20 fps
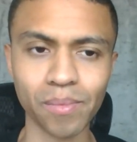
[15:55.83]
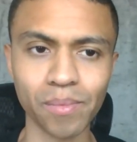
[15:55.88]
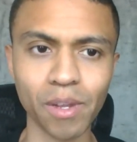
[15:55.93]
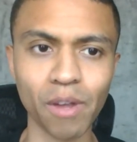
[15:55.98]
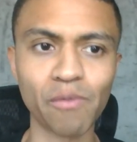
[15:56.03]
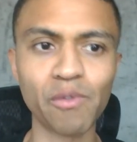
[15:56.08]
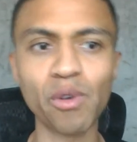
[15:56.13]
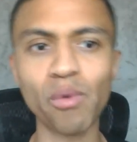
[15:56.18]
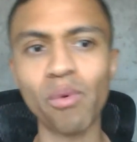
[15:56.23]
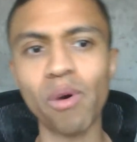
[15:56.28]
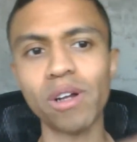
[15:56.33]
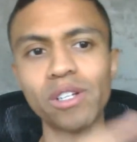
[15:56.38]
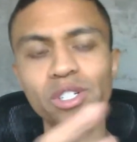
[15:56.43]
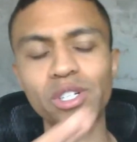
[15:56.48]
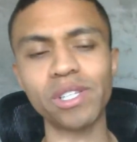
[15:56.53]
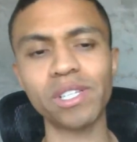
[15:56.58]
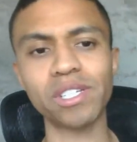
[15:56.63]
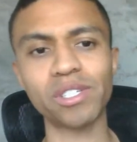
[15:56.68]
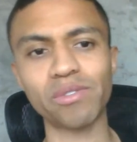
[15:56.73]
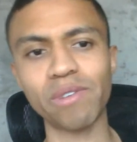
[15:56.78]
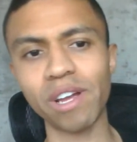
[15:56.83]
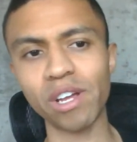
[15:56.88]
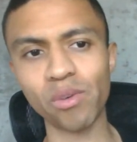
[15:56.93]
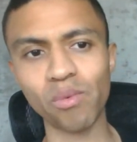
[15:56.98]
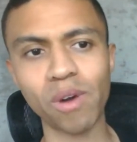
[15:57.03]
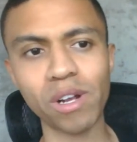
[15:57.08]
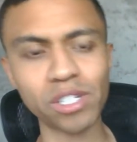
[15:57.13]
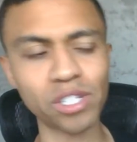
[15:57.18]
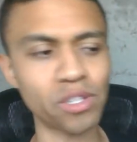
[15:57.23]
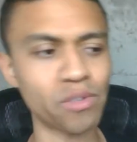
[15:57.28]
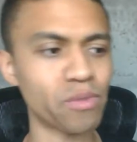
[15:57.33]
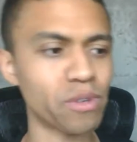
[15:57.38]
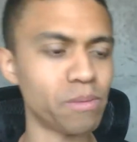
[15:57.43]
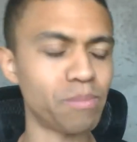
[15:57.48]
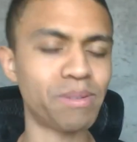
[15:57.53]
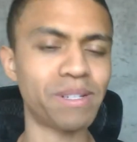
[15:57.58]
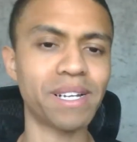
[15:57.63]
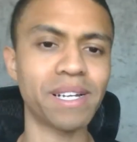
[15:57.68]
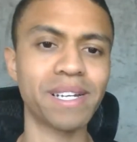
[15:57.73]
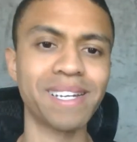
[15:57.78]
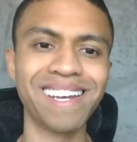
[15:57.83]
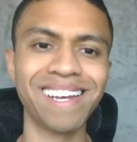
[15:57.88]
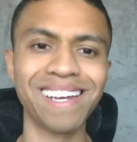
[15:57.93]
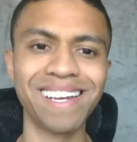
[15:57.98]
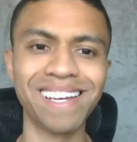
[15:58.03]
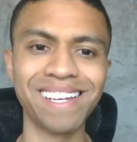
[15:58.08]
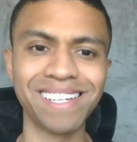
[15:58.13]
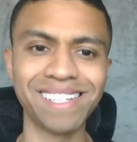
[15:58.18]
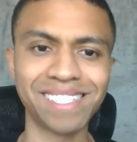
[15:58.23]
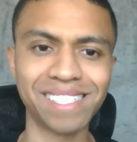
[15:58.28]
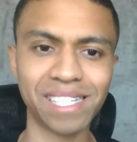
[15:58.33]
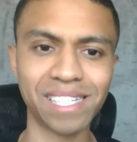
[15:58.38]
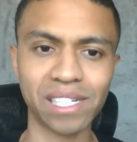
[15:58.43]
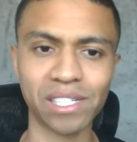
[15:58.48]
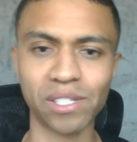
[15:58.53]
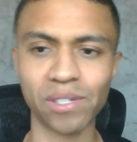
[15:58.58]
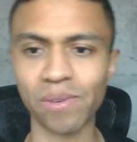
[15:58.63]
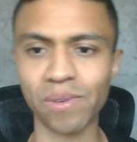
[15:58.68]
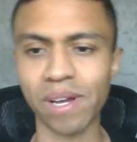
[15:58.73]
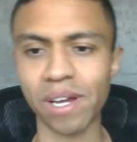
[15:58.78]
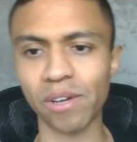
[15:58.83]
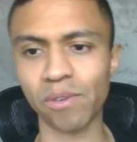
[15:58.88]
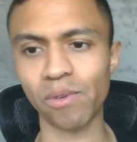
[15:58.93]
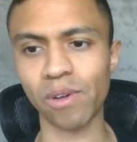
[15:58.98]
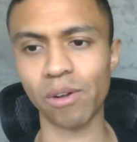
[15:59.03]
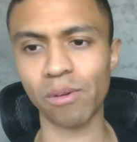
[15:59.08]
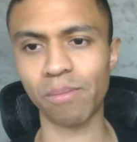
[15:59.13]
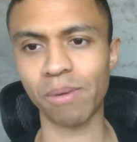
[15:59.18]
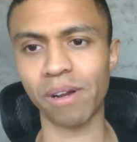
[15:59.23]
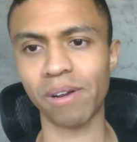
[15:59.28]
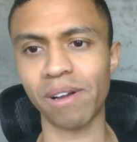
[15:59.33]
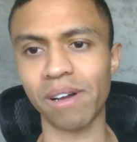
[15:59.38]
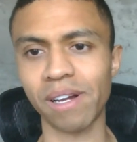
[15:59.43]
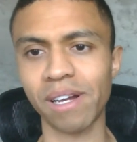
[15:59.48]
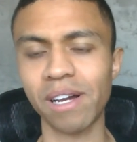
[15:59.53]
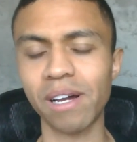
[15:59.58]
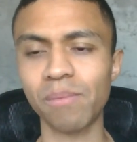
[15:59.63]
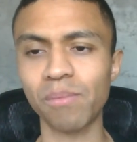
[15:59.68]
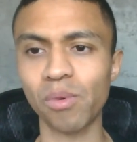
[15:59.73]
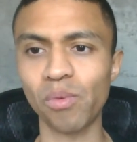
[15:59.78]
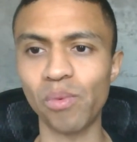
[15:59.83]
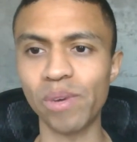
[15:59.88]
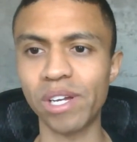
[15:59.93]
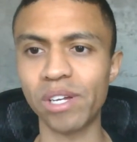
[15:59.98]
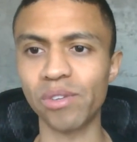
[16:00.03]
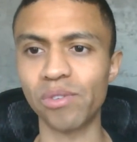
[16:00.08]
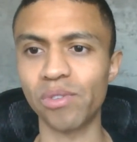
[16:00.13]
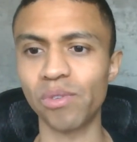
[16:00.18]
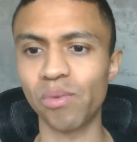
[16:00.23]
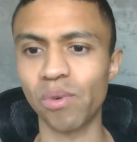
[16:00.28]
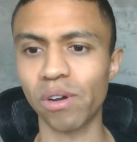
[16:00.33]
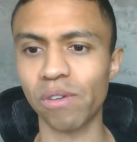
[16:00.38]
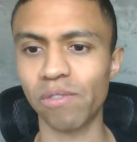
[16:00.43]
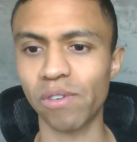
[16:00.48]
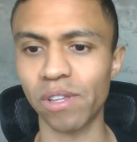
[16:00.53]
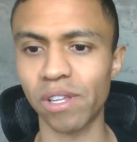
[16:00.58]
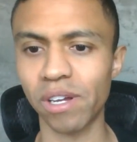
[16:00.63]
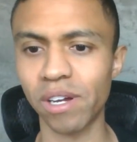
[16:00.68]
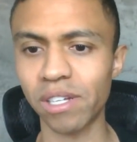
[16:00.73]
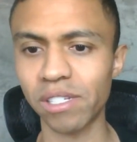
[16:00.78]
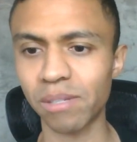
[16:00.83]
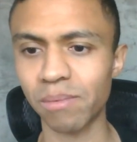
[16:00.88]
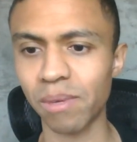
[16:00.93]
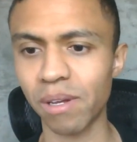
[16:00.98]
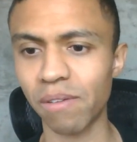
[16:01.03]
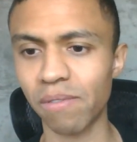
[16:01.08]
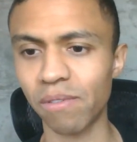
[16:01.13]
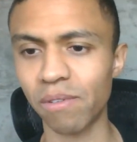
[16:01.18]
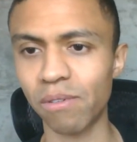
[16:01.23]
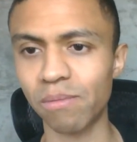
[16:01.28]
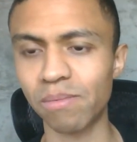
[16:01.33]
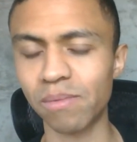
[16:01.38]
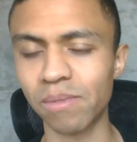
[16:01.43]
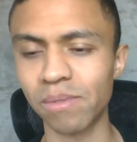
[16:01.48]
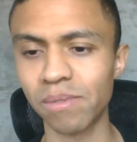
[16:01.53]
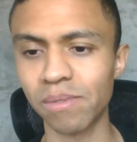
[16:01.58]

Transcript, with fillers: If you're watching this, right, you're watching the replay, 609creditrepair.com. We can do the work for the Awesome Life Group.